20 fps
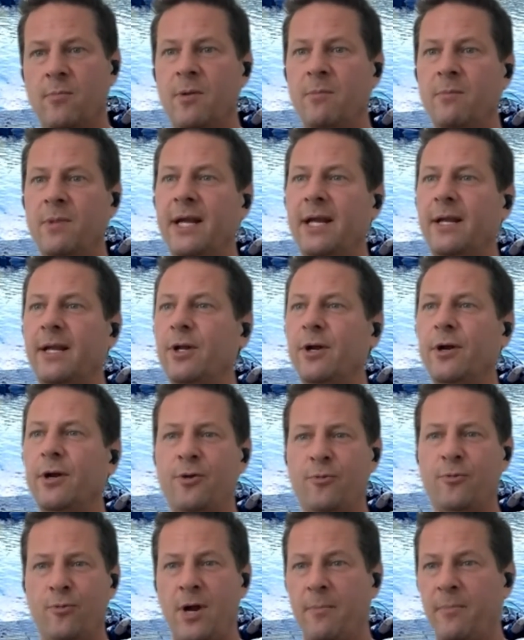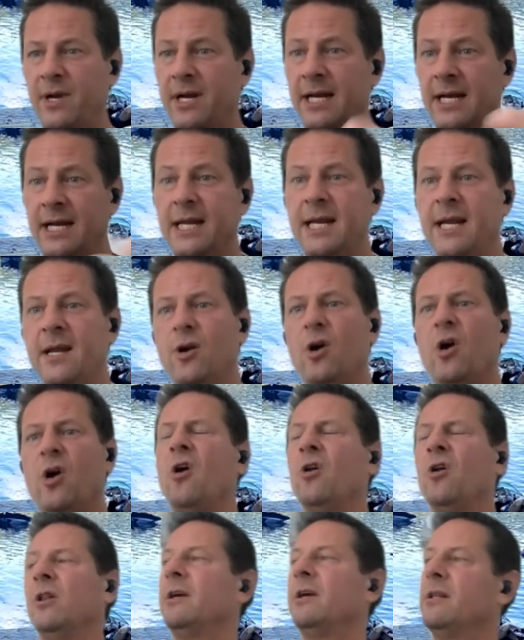I'm like, are you rubbing it in?
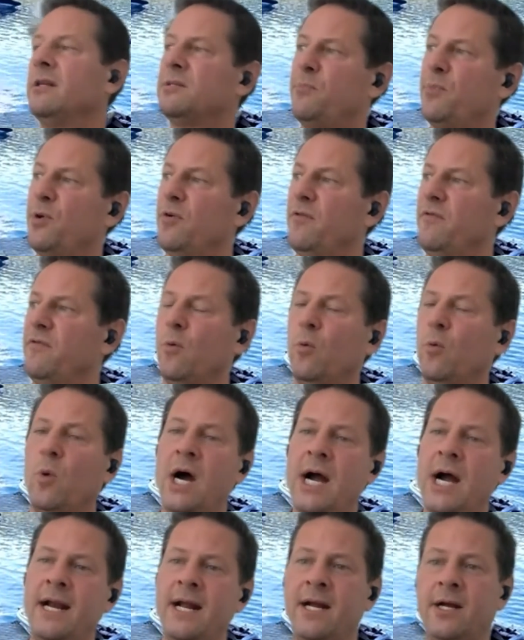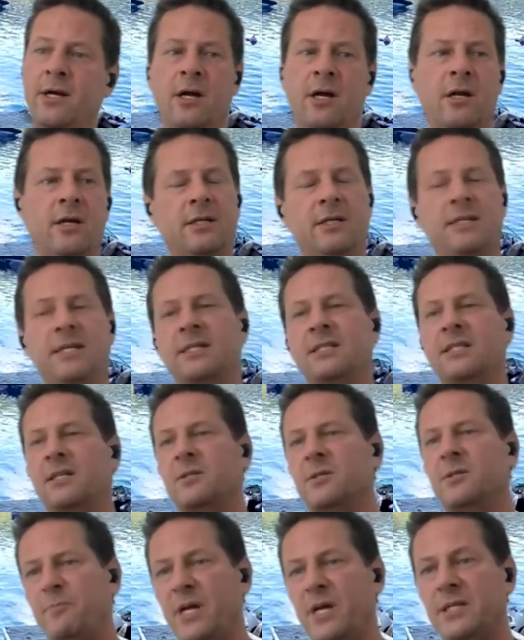Oh, look at this beautiful wine I got. Look at this
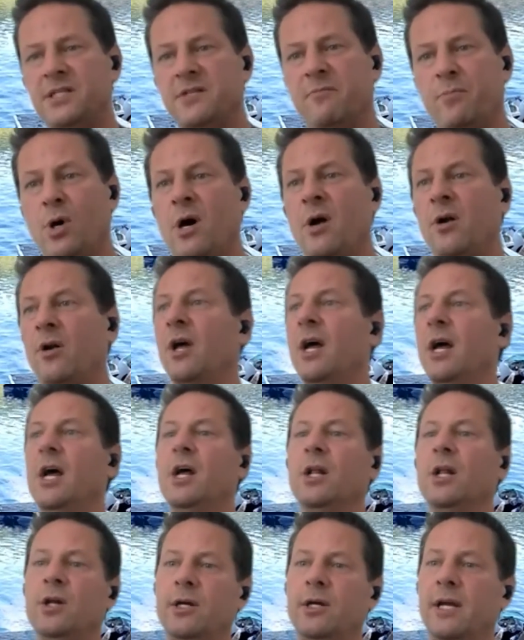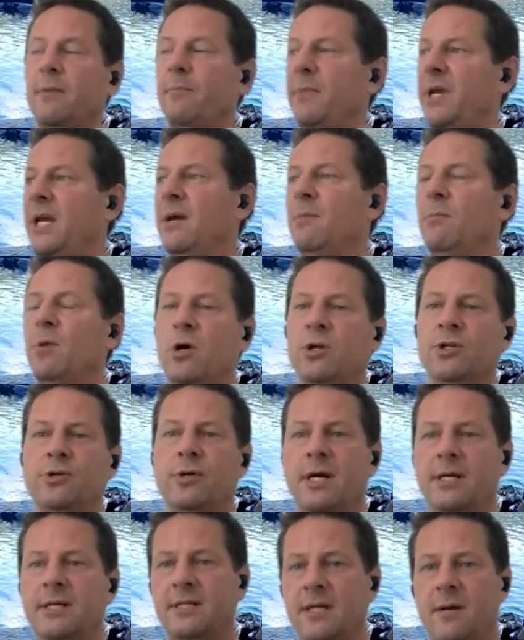expensive bottle. Look at me, I'm all
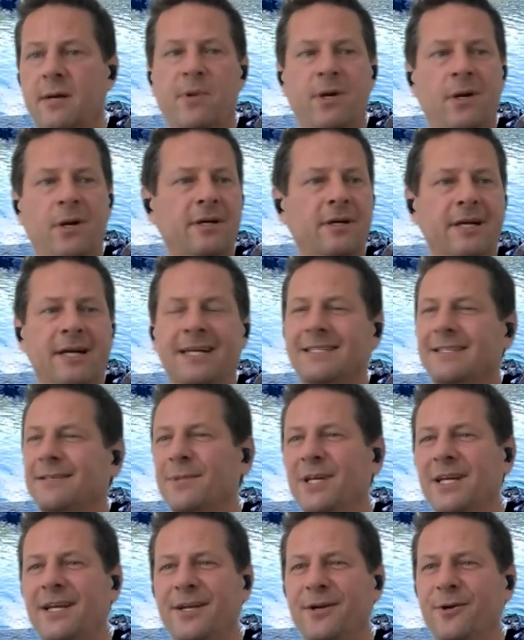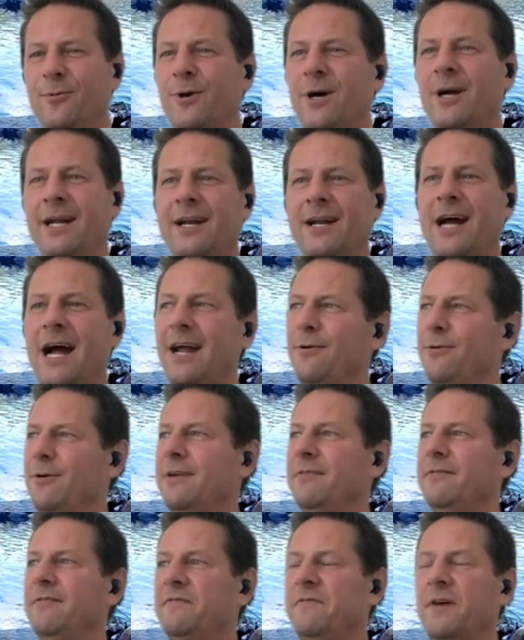dressed up and look nice. I'm like, you know what? I don't
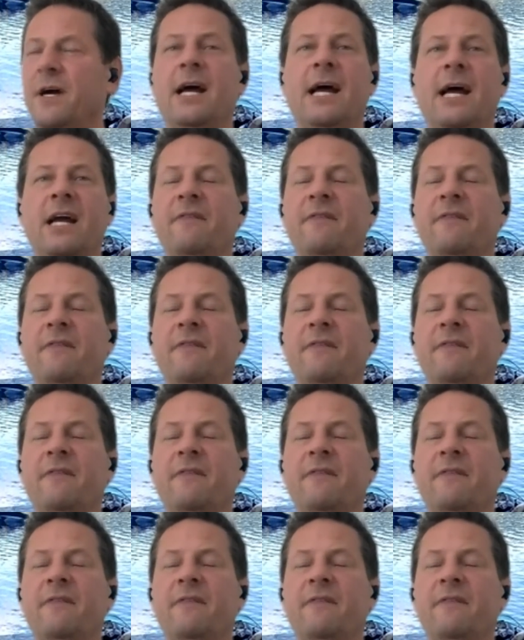give a fuck.